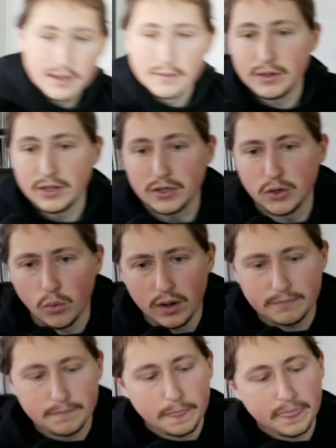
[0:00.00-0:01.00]
you know what?
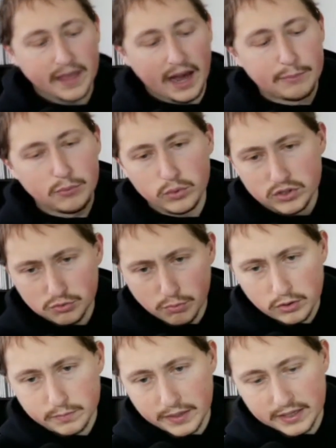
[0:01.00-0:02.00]
The Applewood
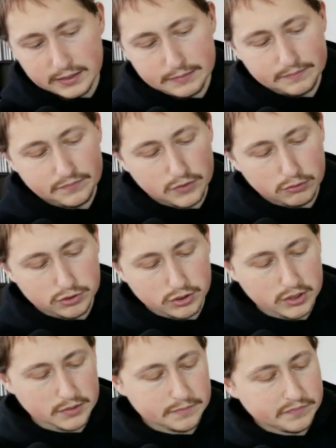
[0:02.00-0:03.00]
smoked bacon, no
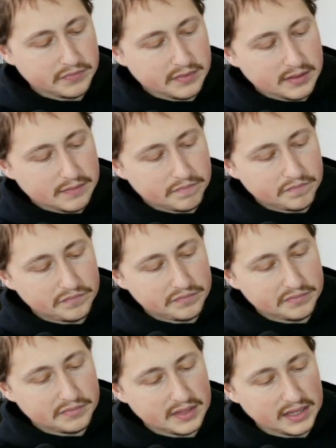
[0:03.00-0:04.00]
sugar,
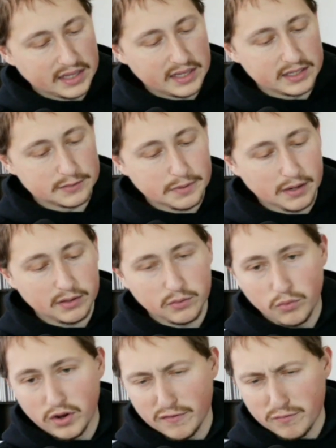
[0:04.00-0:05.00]
is probably
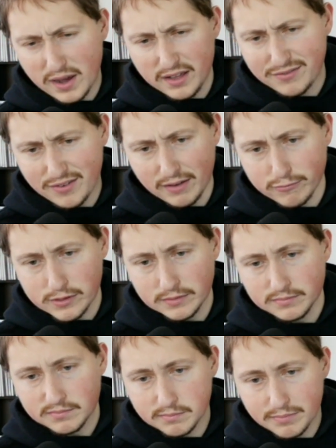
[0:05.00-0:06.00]
one of my favorite
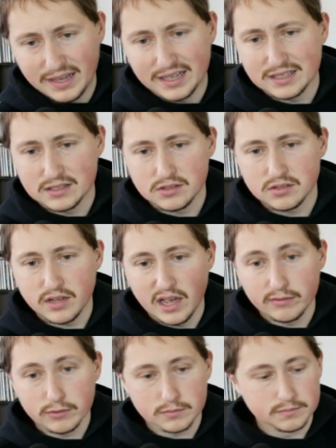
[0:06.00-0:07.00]
bacons
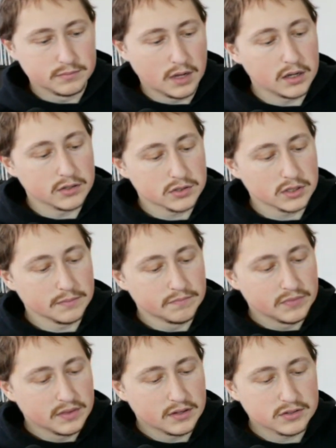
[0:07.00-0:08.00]
ever, honestly.
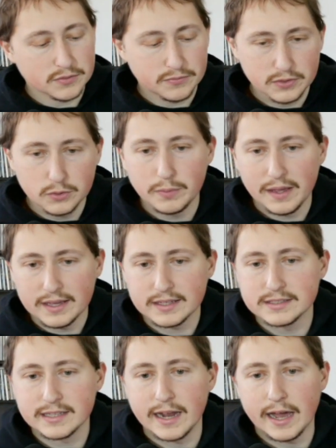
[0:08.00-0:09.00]
There's a few bacons
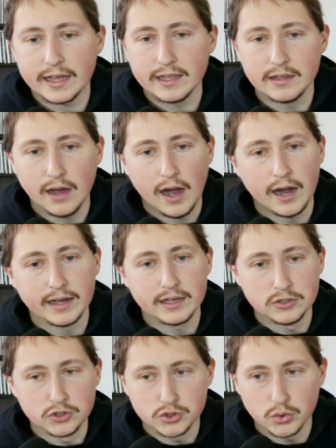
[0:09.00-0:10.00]
that I
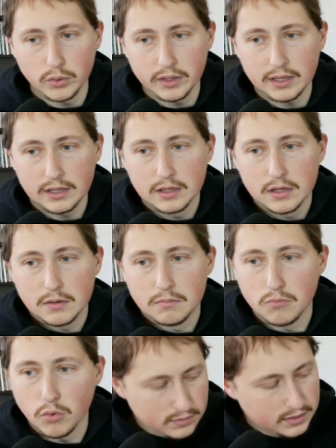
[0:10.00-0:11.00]
enjoy
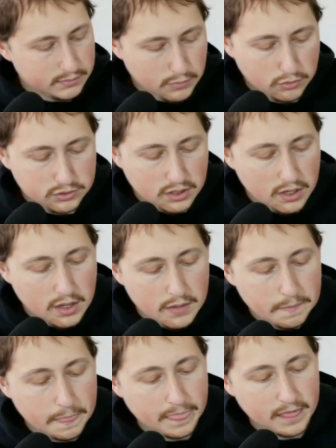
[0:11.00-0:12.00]
more than most.
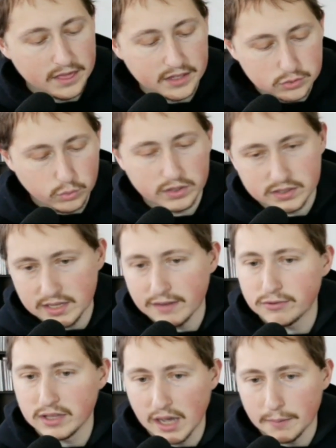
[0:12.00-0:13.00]
This one is
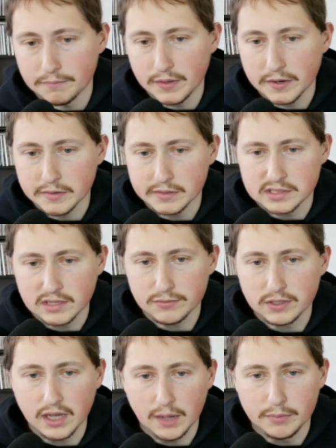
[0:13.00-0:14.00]
definitely up there. It's definitely
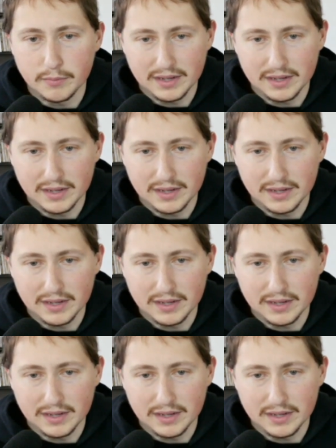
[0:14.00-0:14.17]
up in my